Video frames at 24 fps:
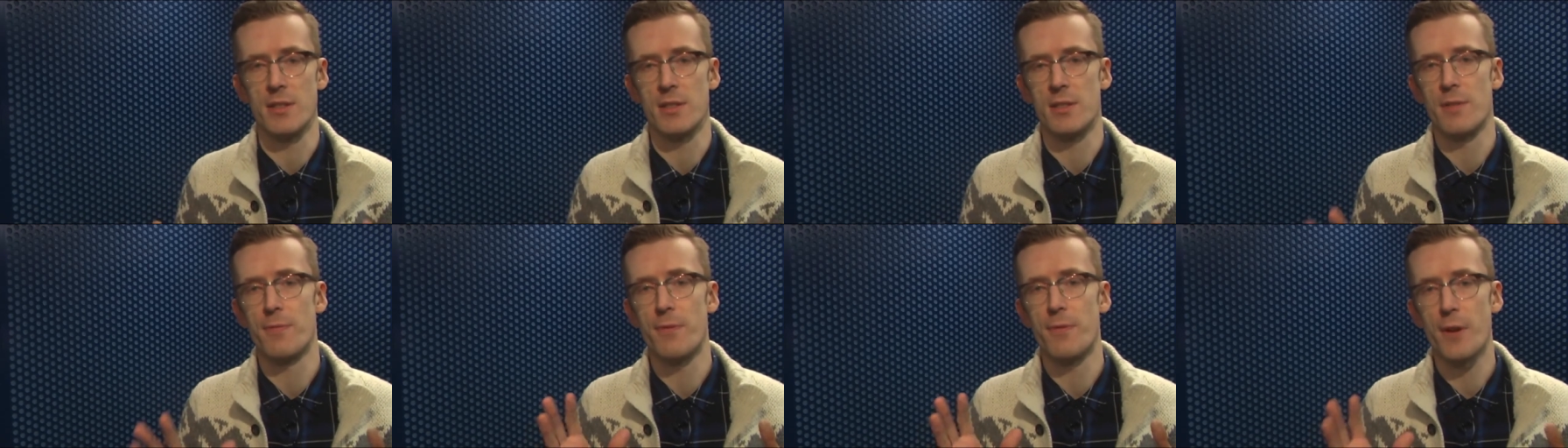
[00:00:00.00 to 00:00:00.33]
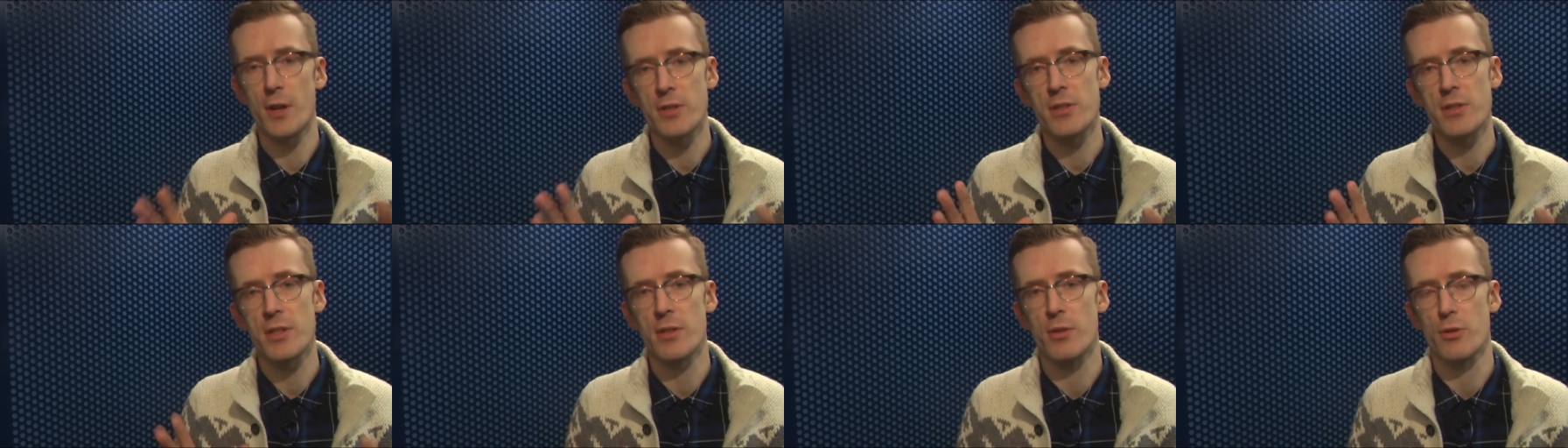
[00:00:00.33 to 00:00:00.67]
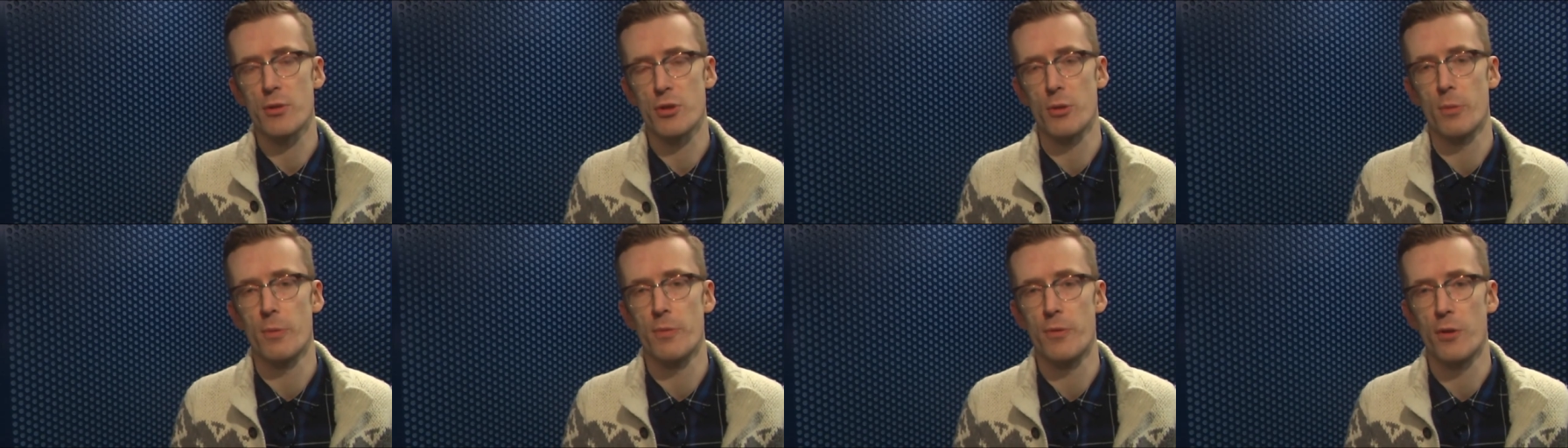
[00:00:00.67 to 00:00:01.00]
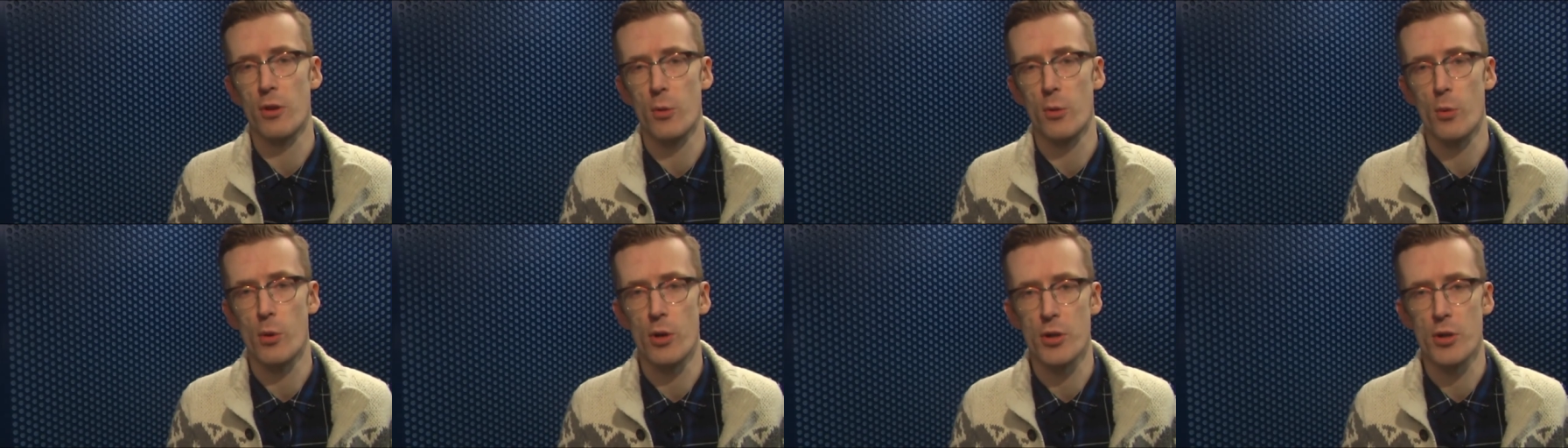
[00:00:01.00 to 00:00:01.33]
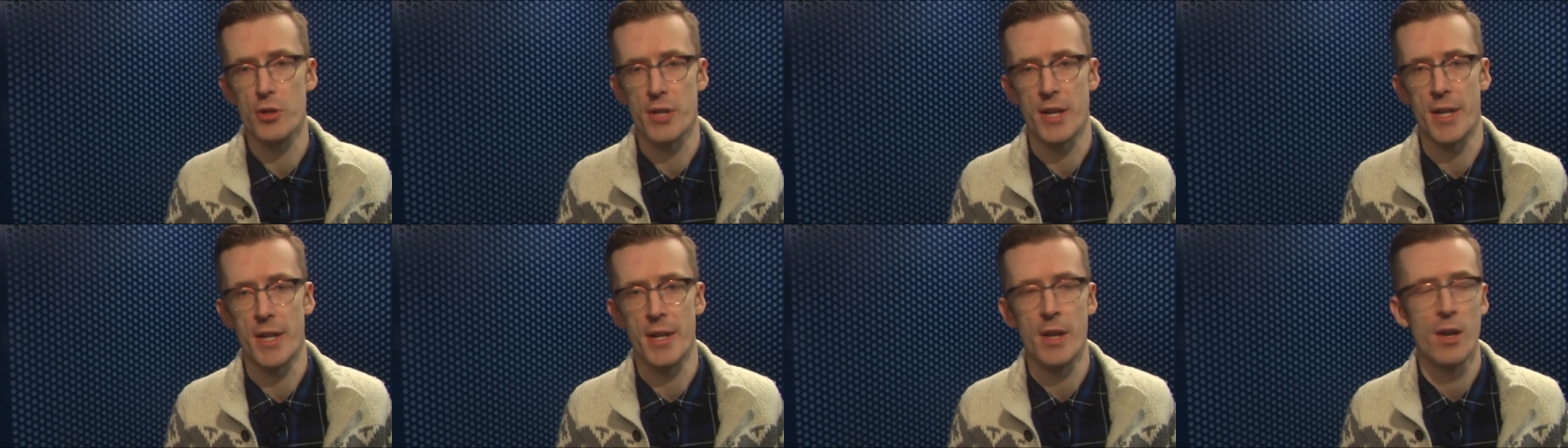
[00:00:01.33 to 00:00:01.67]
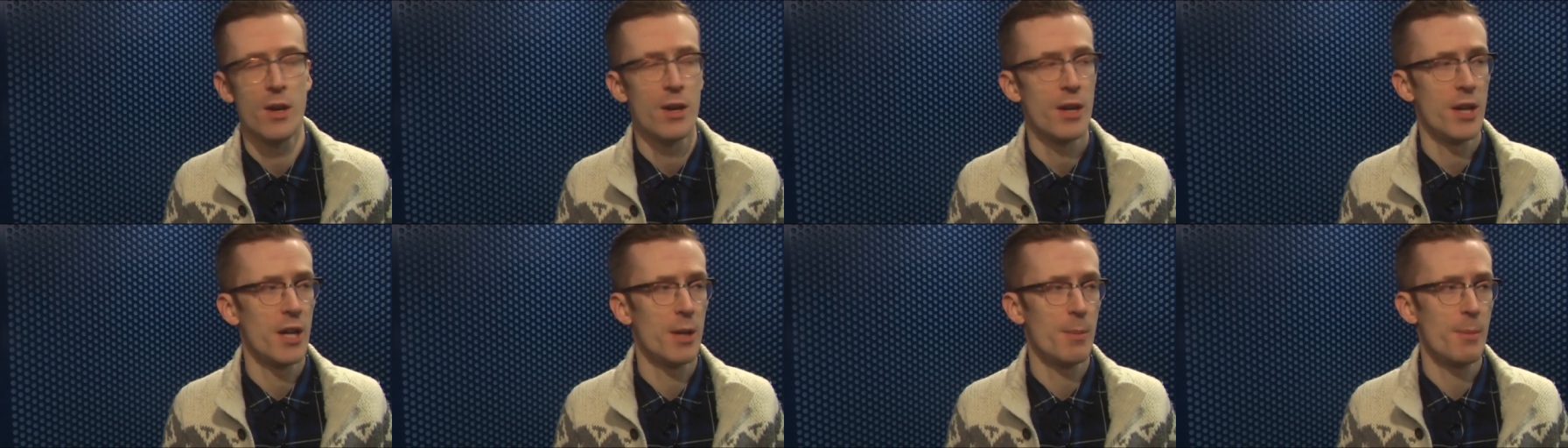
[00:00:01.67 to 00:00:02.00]
That's the first thing they'll show before the watershed
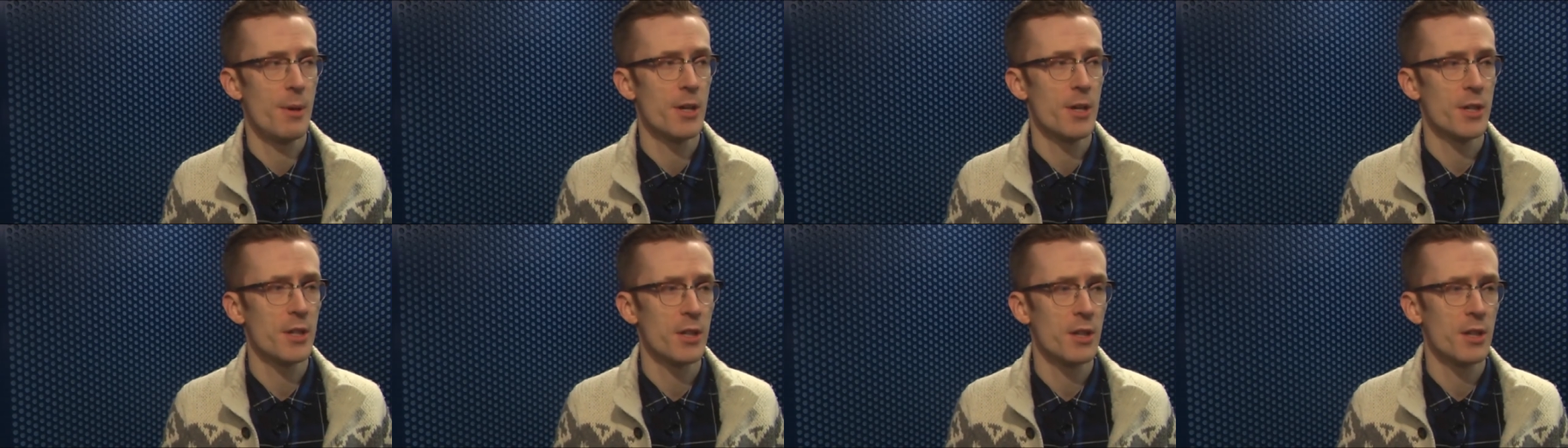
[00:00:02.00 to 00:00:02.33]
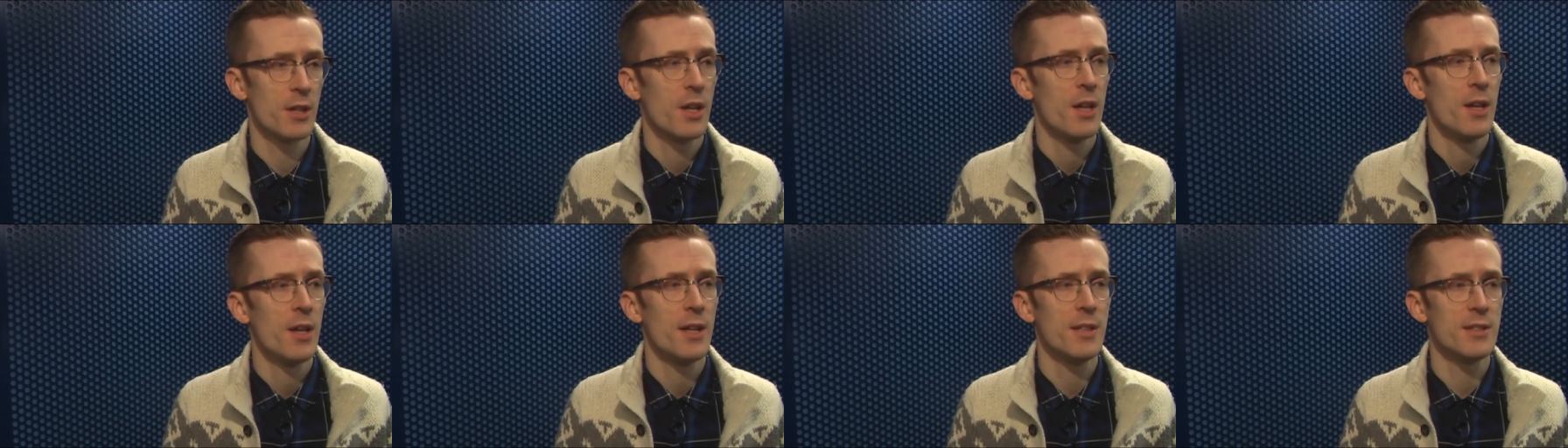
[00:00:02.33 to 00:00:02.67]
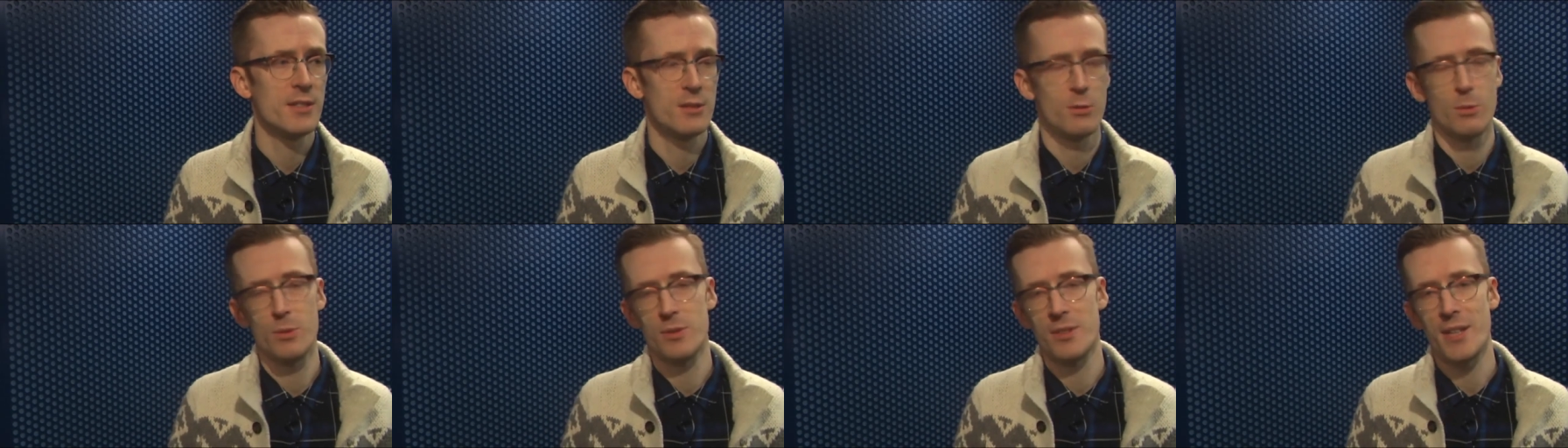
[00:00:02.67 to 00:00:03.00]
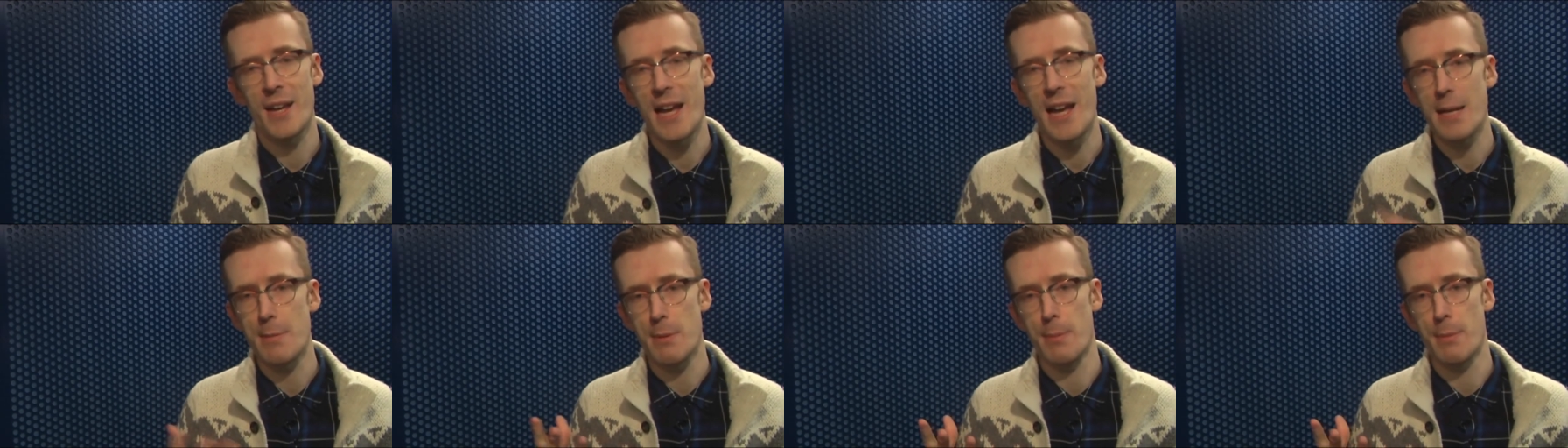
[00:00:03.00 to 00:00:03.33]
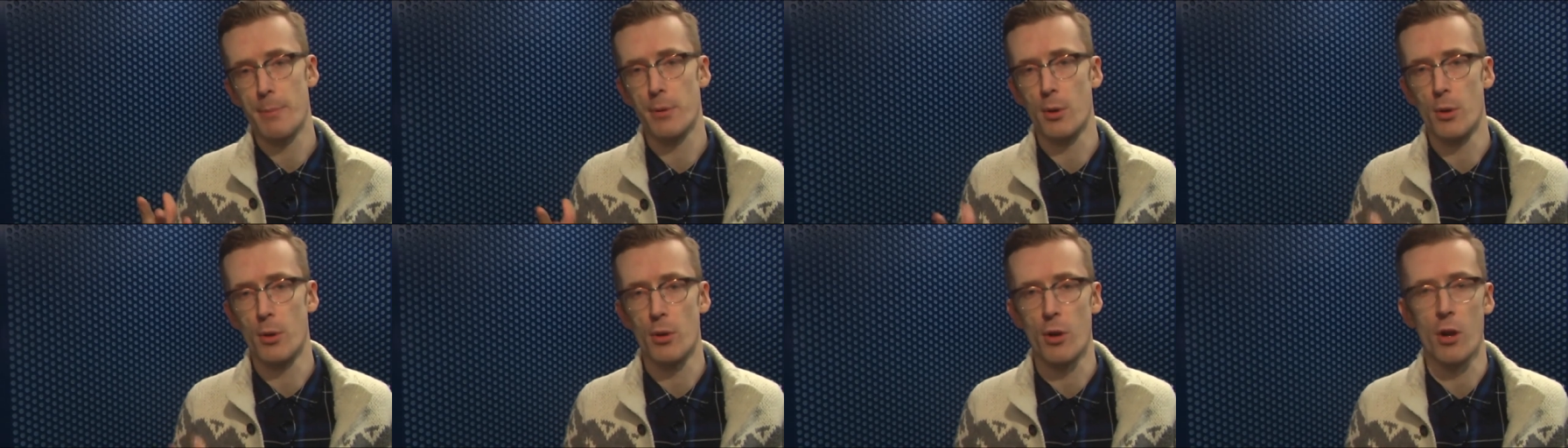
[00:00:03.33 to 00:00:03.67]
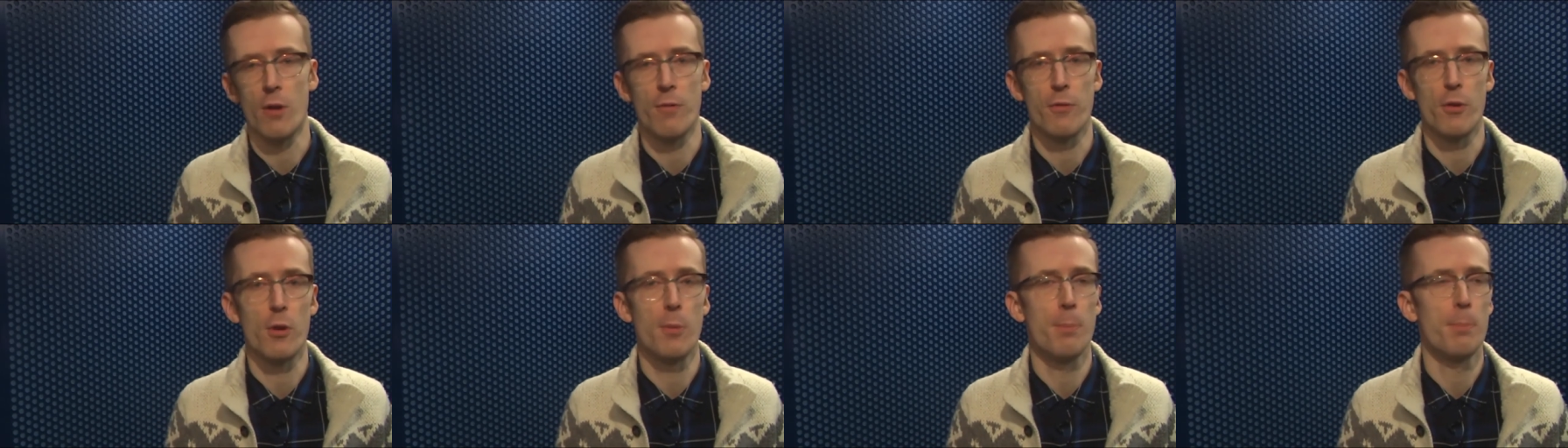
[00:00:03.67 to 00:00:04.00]
in America, is someone's head being blown
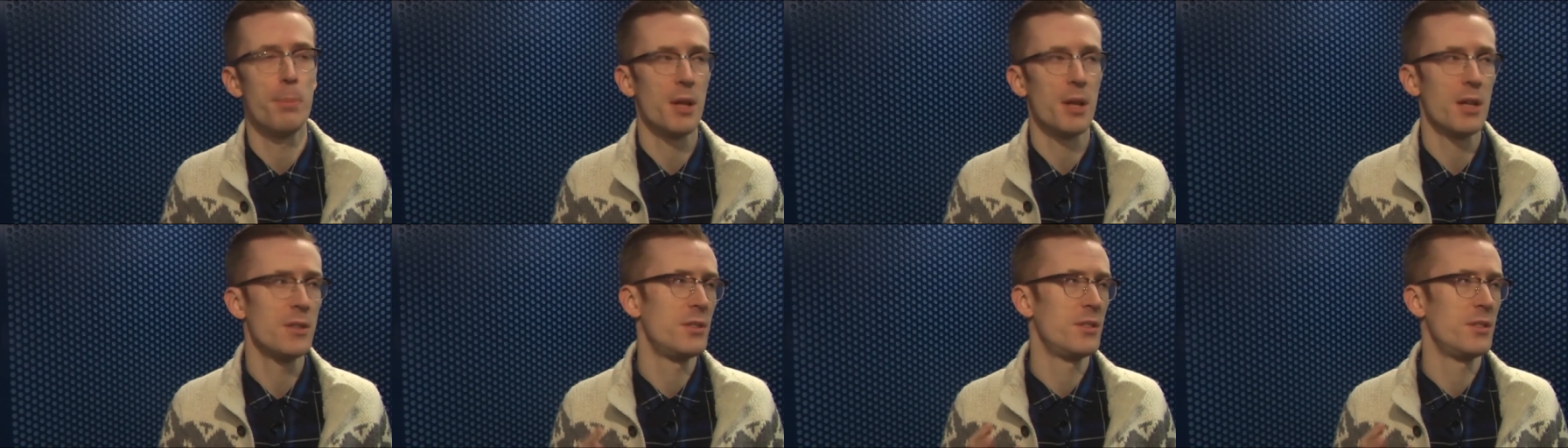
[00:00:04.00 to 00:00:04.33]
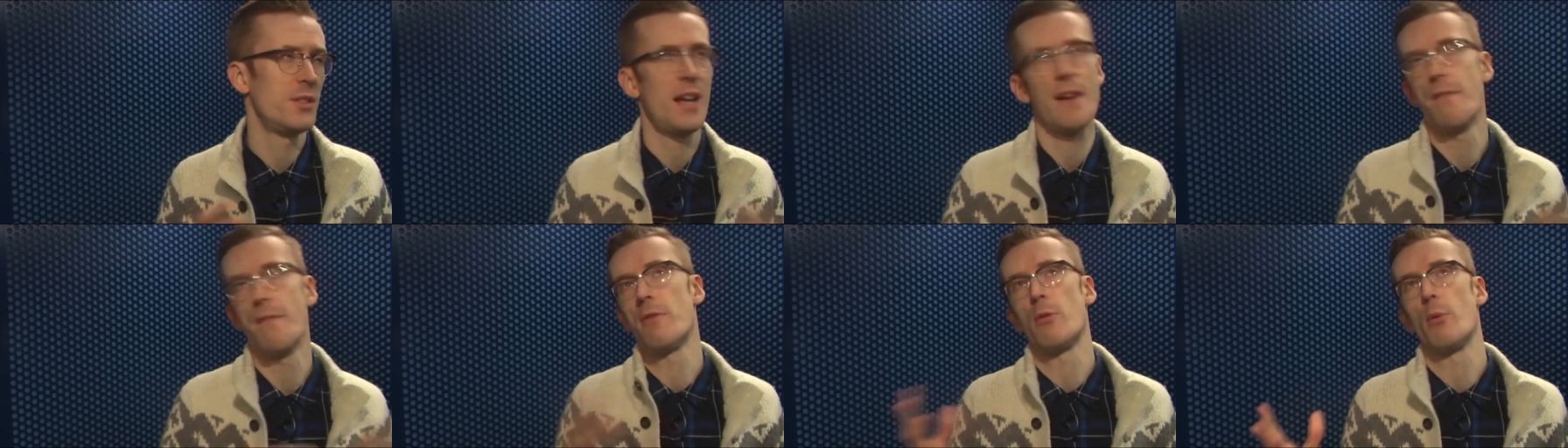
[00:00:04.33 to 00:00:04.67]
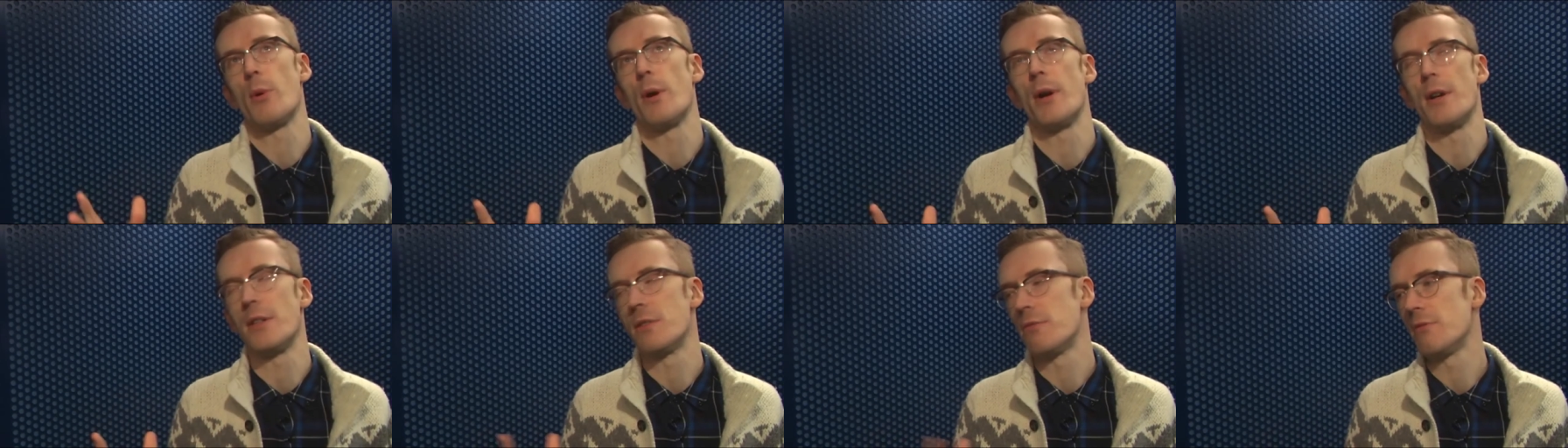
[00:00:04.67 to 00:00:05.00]
off or blood just everywhere.